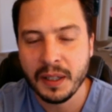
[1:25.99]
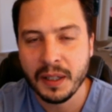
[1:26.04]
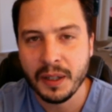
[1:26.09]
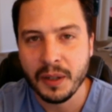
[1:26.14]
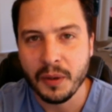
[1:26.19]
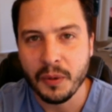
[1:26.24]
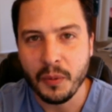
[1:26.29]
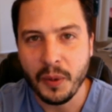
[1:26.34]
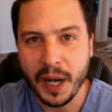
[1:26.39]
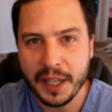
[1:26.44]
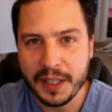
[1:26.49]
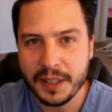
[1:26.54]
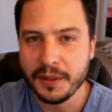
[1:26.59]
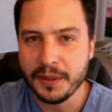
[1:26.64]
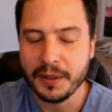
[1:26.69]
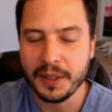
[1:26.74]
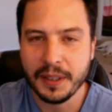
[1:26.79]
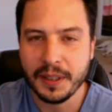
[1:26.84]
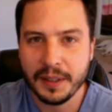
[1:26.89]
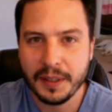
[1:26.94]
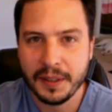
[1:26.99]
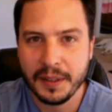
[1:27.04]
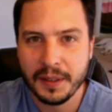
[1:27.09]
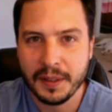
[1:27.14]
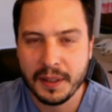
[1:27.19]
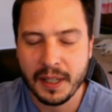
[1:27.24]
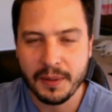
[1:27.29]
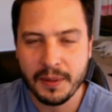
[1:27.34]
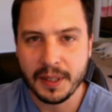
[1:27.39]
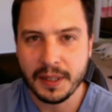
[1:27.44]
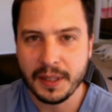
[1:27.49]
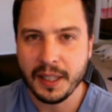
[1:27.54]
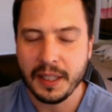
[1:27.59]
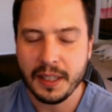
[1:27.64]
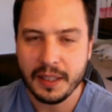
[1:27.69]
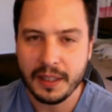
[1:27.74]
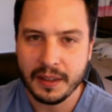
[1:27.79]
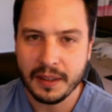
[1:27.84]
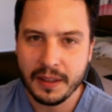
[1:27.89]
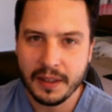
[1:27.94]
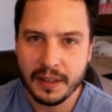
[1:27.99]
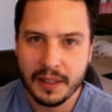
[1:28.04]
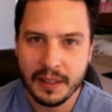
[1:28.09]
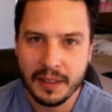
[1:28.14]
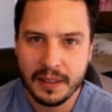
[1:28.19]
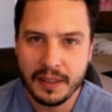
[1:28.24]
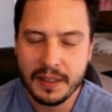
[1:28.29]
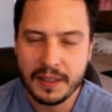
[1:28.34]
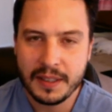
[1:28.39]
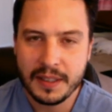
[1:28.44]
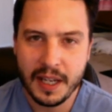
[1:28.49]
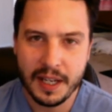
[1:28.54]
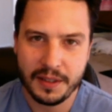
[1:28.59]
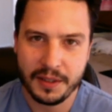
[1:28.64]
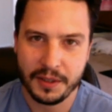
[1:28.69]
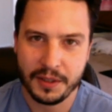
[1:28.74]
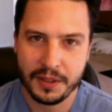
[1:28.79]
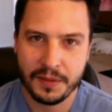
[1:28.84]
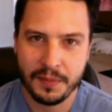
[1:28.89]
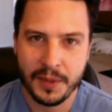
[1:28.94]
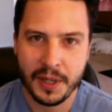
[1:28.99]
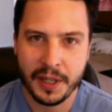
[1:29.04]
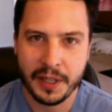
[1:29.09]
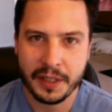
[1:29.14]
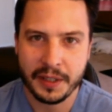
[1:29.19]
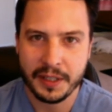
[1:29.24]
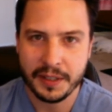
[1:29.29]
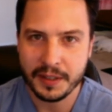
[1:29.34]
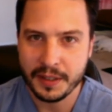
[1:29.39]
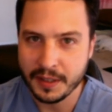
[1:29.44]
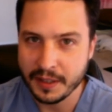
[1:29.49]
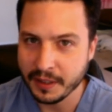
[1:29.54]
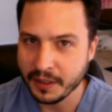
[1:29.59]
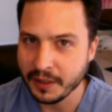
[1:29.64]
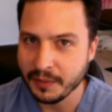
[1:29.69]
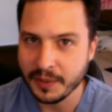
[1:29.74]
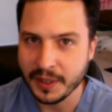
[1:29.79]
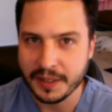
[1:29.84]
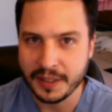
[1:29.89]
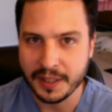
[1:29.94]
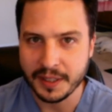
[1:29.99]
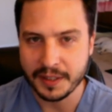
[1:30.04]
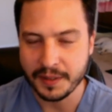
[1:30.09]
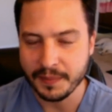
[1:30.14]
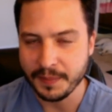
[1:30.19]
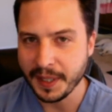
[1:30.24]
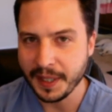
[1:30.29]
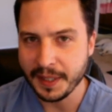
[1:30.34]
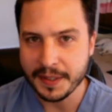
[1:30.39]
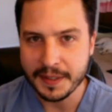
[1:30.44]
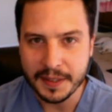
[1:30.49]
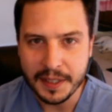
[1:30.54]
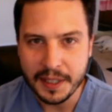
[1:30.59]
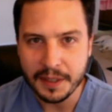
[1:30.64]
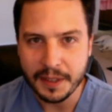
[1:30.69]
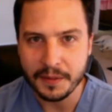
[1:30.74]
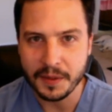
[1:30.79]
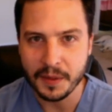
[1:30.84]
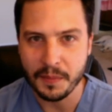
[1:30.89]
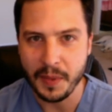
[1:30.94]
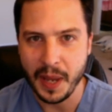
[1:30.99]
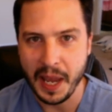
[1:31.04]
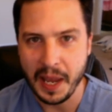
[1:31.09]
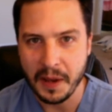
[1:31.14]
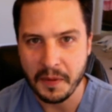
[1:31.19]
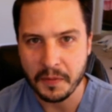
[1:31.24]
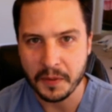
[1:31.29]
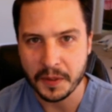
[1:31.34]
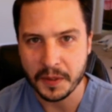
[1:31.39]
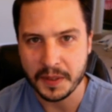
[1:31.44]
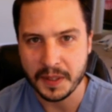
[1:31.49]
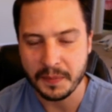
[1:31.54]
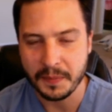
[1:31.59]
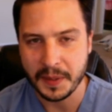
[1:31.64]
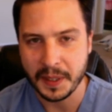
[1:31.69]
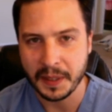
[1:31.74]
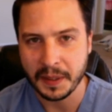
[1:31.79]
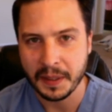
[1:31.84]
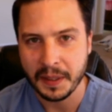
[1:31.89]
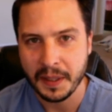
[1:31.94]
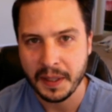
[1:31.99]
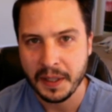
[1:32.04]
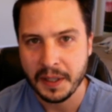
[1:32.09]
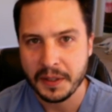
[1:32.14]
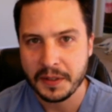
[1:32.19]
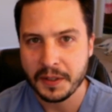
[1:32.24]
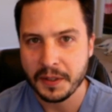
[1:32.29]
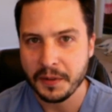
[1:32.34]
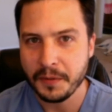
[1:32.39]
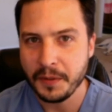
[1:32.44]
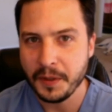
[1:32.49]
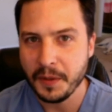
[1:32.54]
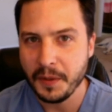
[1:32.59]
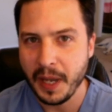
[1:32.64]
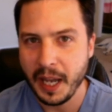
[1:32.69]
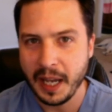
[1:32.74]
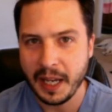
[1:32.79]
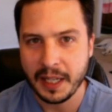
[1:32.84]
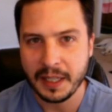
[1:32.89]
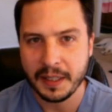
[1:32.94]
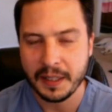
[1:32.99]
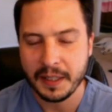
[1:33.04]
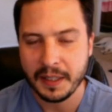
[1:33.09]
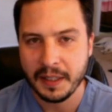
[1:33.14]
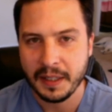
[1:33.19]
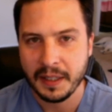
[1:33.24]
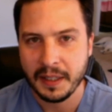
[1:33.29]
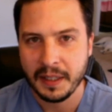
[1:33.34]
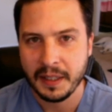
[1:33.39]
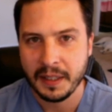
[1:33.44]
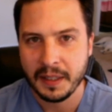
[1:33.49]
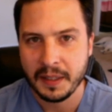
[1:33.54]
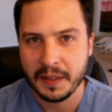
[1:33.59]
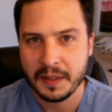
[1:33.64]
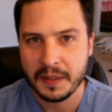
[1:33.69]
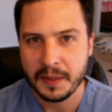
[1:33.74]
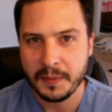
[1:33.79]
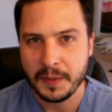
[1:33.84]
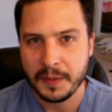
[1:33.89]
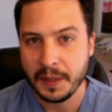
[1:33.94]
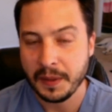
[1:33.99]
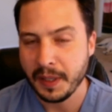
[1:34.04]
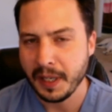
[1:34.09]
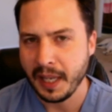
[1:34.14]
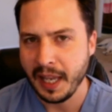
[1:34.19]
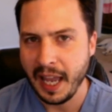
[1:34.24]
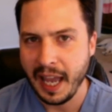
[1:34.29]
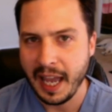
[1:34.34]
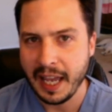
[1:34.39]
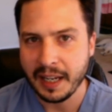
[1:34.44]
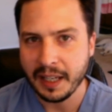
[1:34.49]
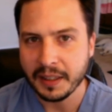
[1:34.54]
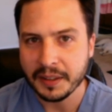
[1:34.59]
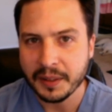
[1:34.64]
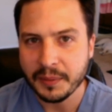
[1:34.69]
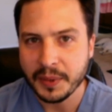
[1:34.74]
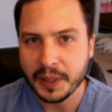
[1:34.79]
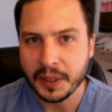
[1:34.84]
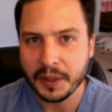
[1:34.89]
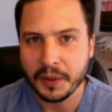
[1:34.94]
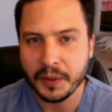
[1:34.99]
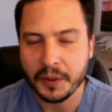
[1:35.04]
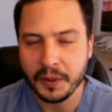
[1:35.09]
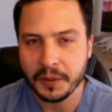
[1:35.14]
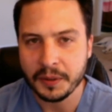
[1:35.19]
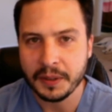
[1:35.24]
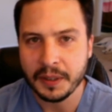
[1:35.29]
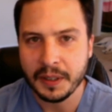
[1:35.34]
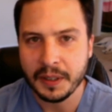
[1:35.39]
why do it? I mean, these guys are smart. This is a limited system. They can see if you're paying for something. So if you had something that had unlimited gold,